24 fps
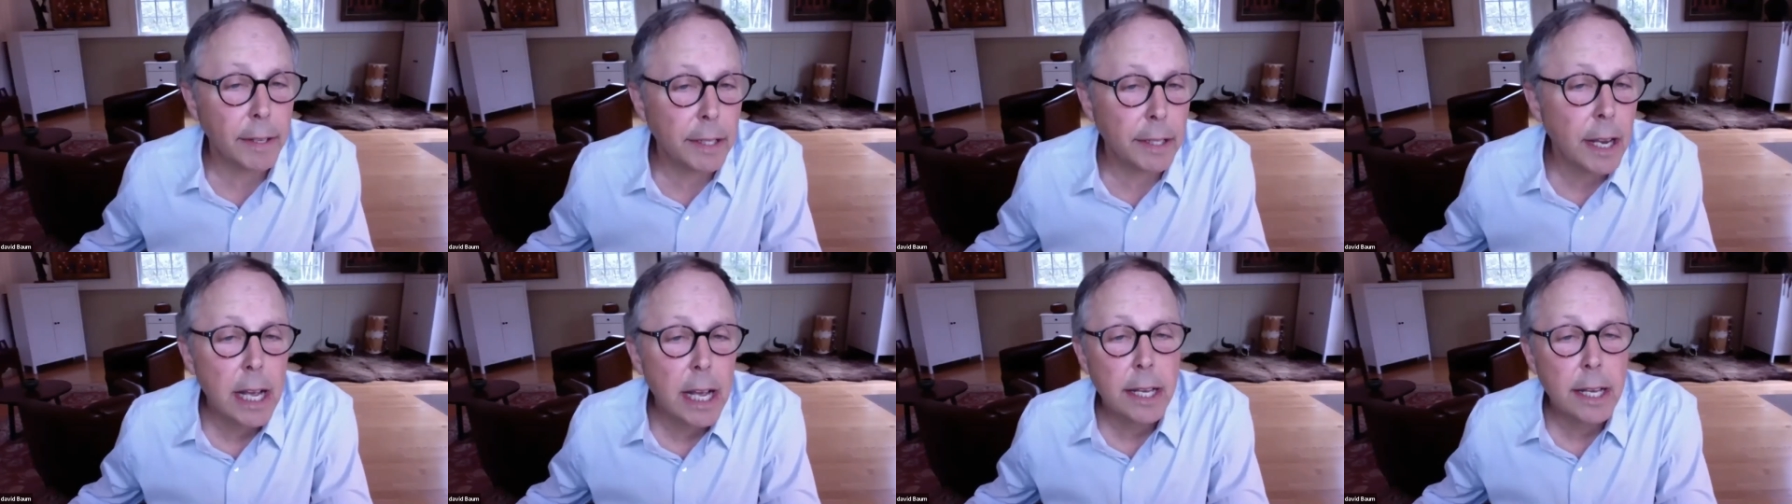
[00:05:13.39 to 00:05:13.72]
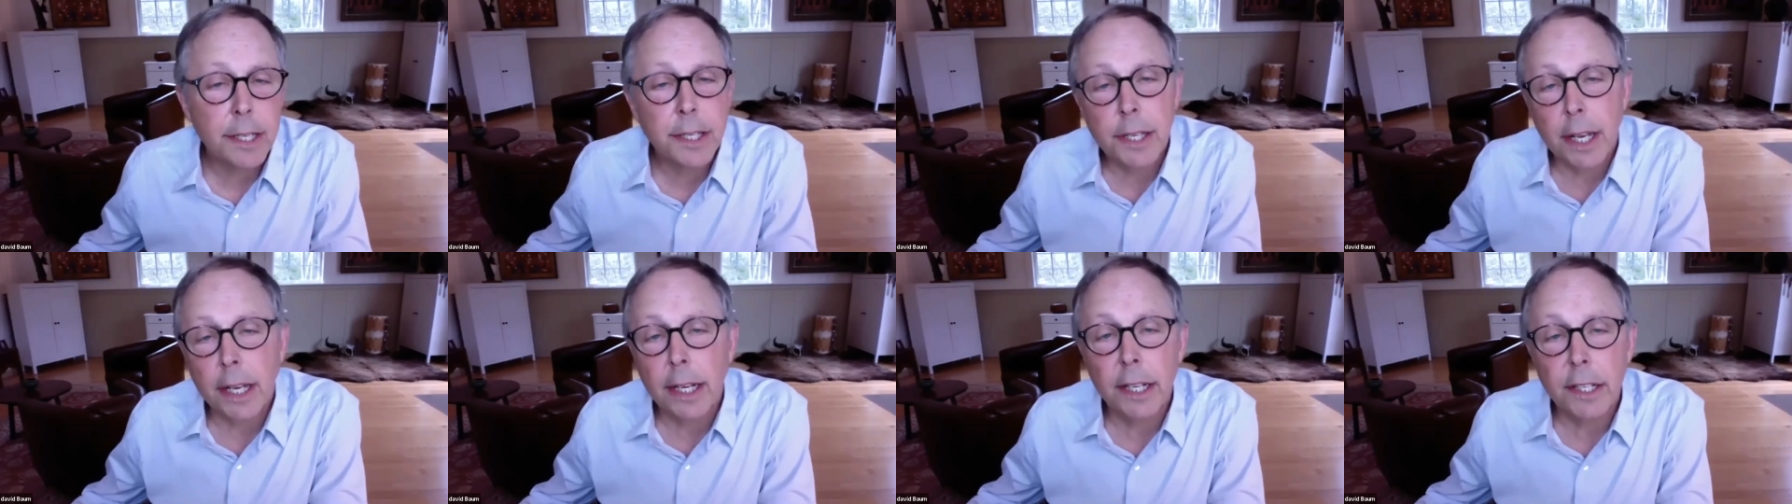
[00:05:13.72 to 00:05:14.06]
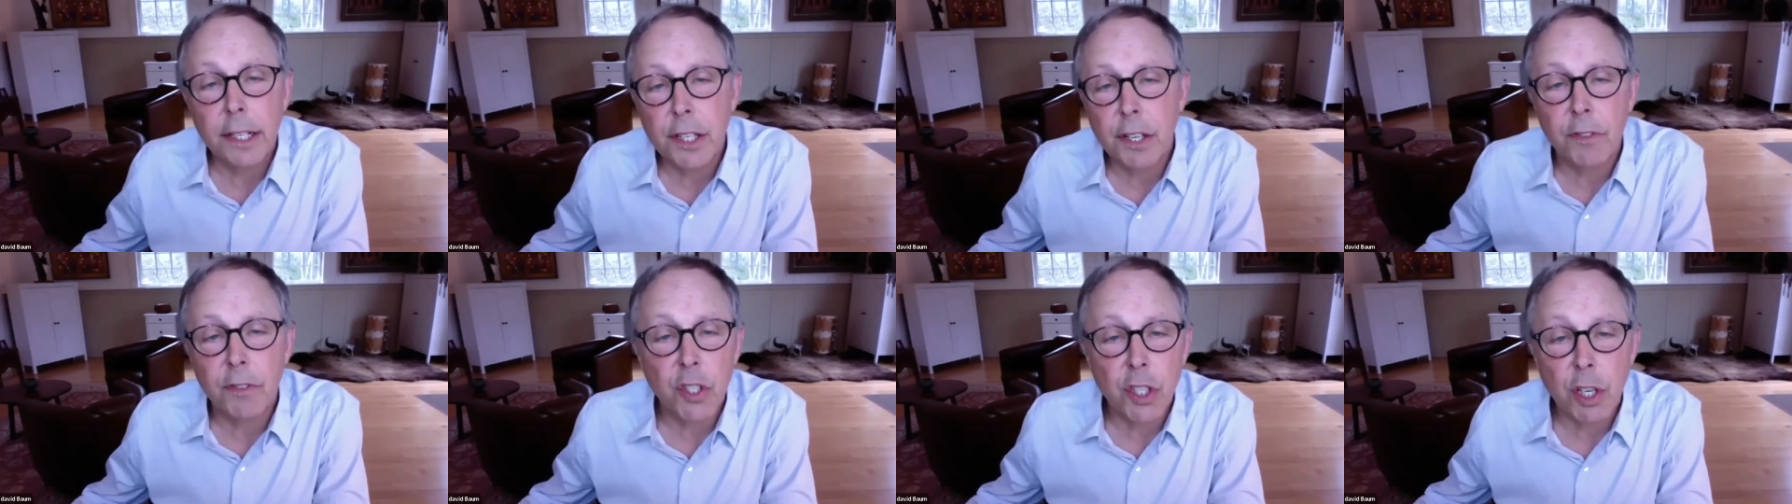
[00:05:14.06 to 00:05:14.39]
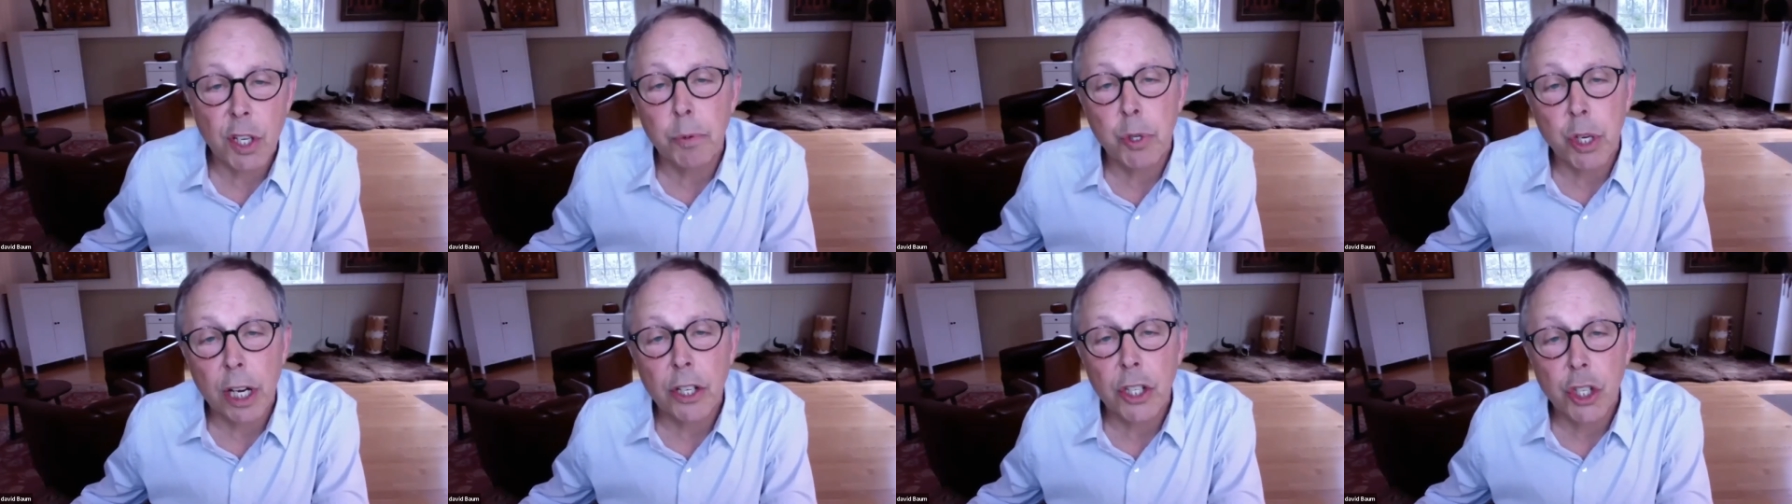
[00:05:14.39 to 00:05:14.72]
studies of
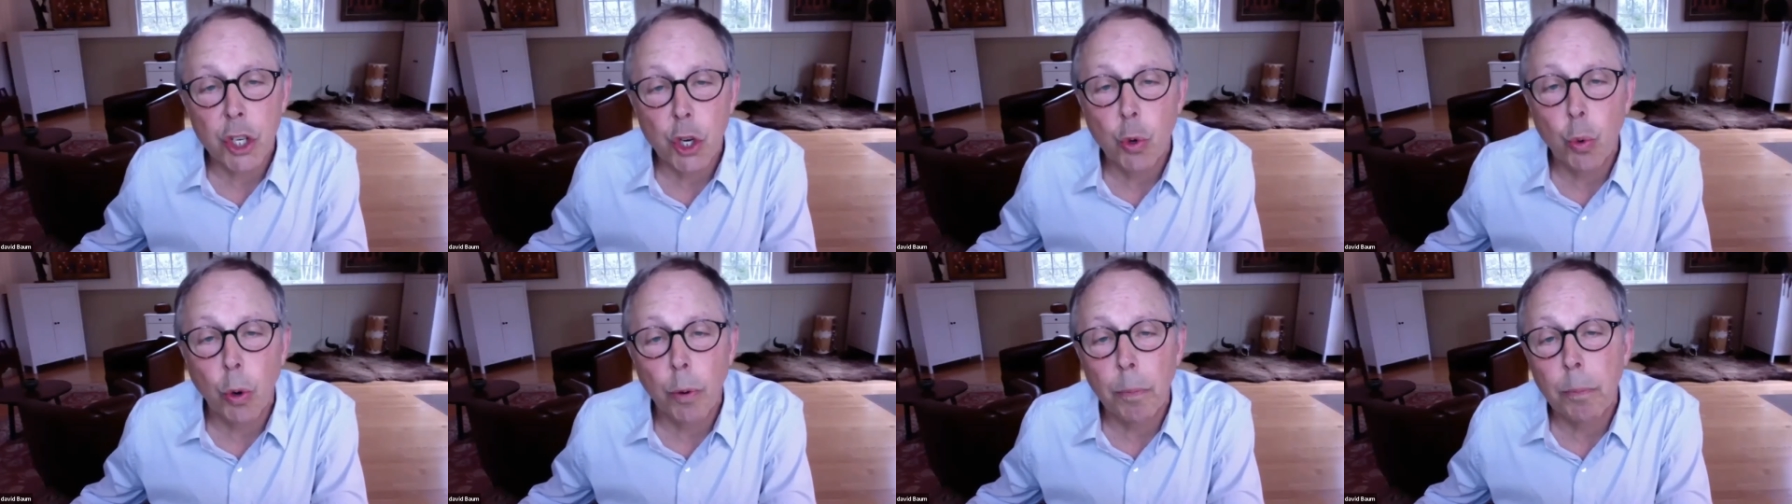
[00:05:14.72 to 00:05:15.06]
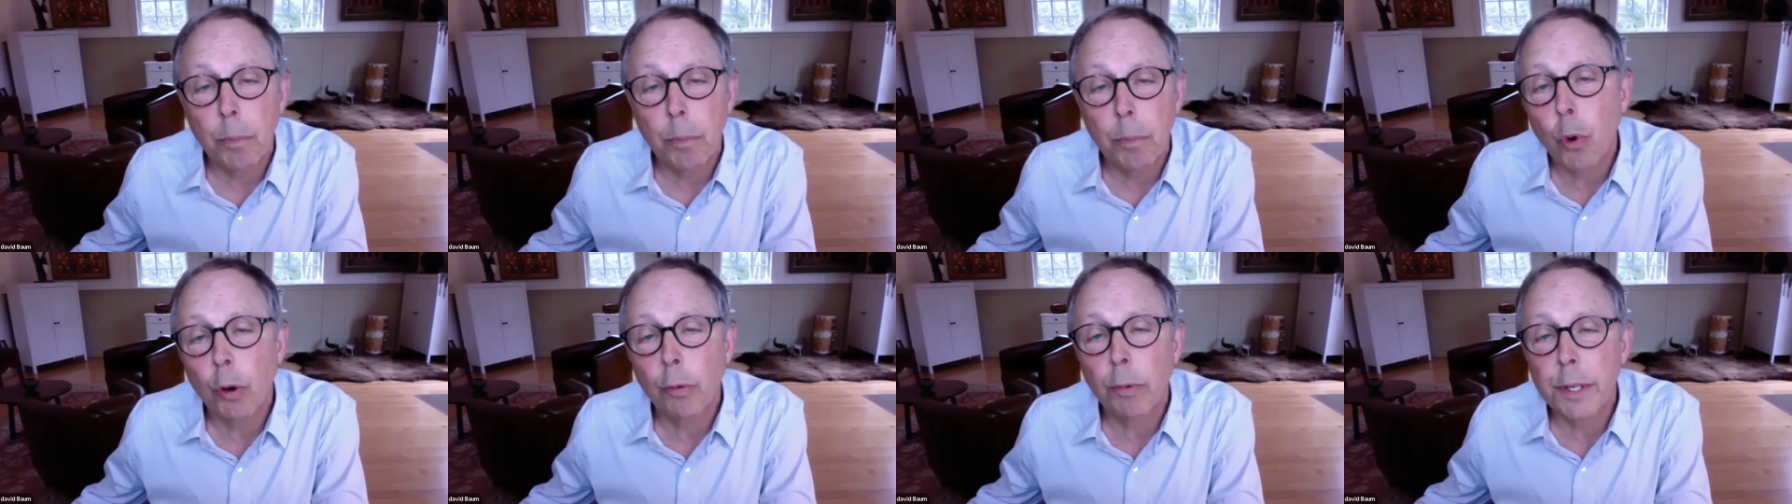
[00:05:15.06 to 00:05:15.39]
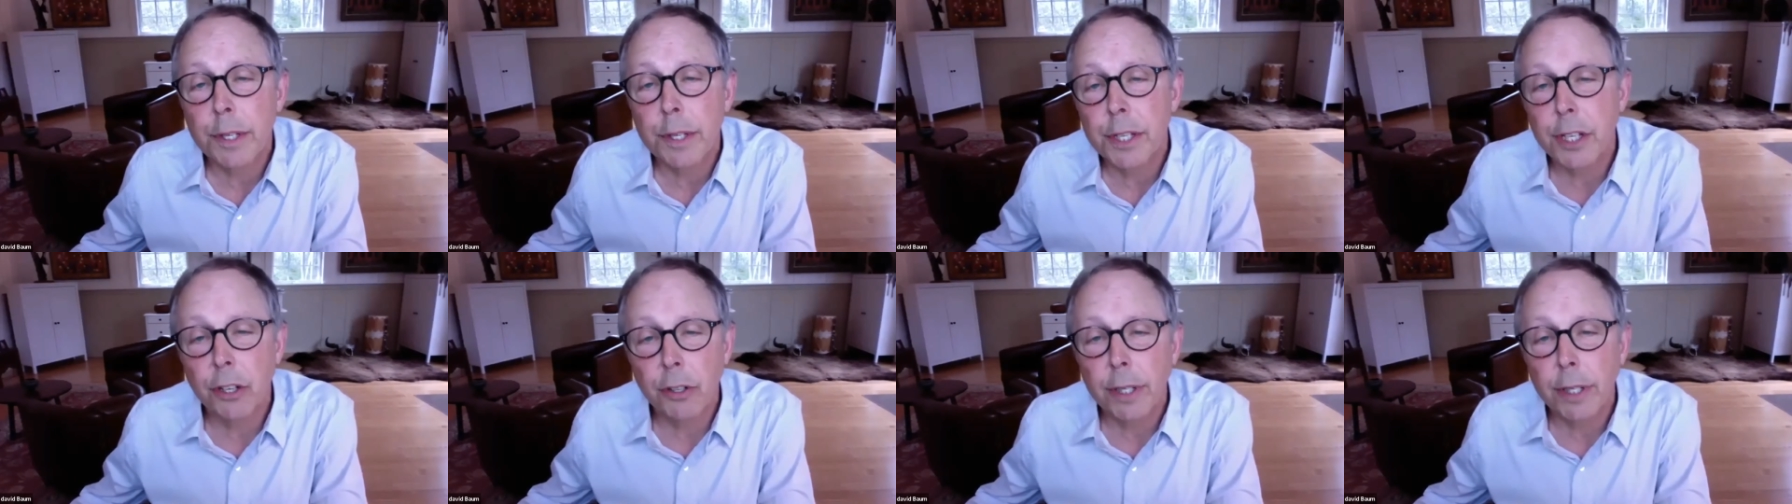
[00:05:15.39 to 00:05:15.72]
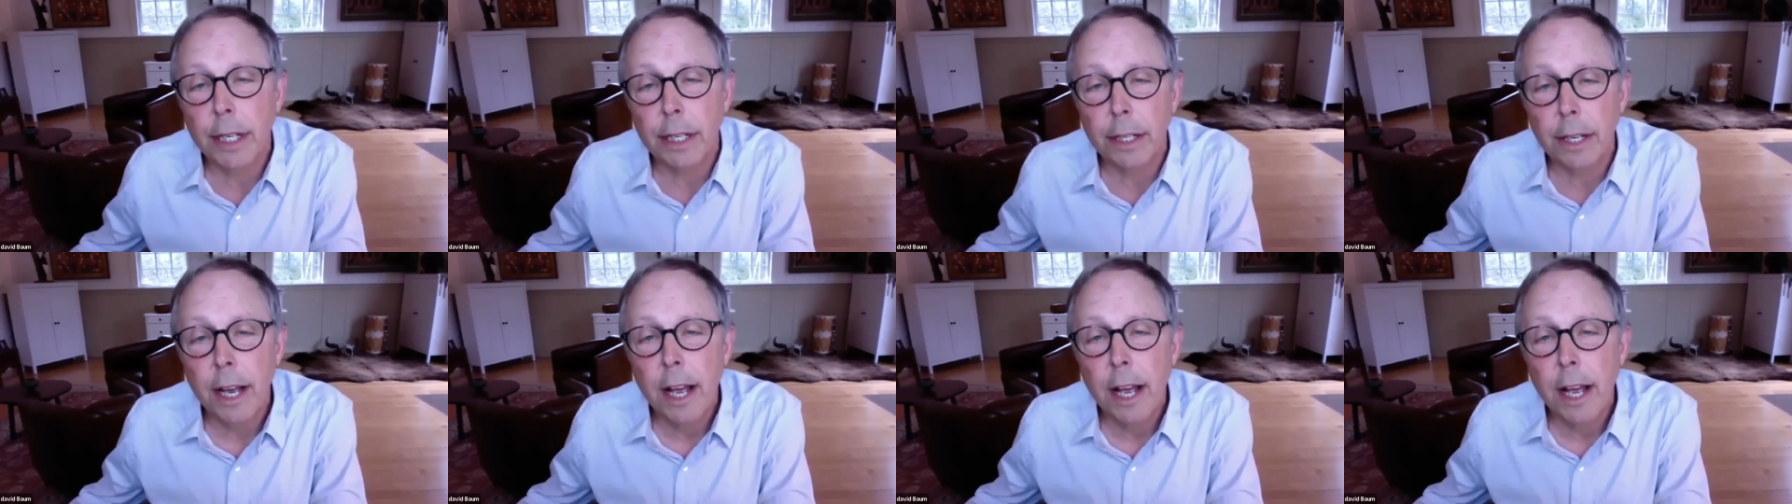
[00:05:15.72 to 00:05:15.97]
subjects who were more resilient